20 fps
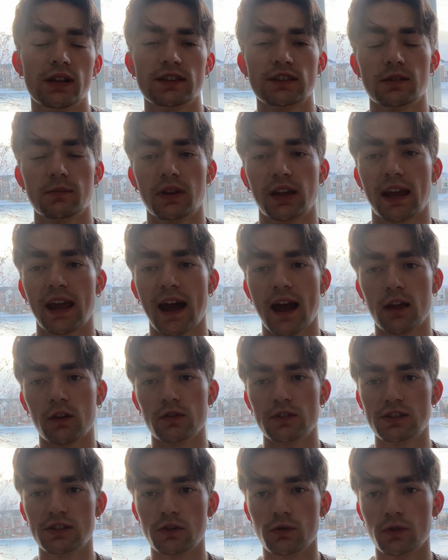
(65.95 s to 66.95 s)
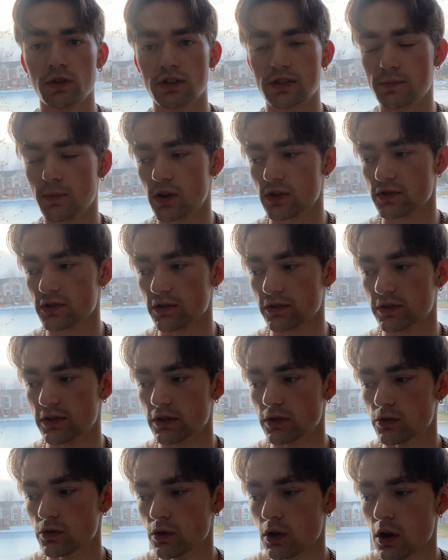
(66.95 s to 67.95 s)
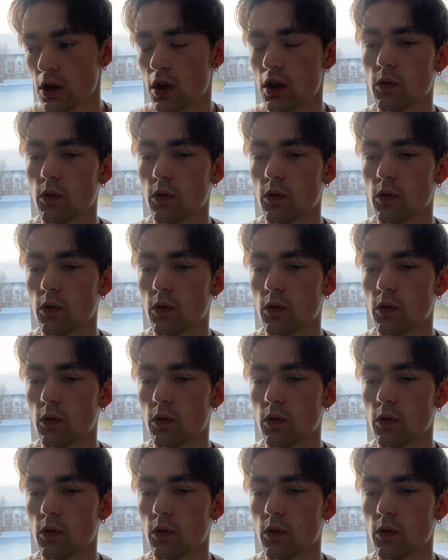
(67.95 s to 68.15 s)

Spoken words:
some of the calories stored as muscle too,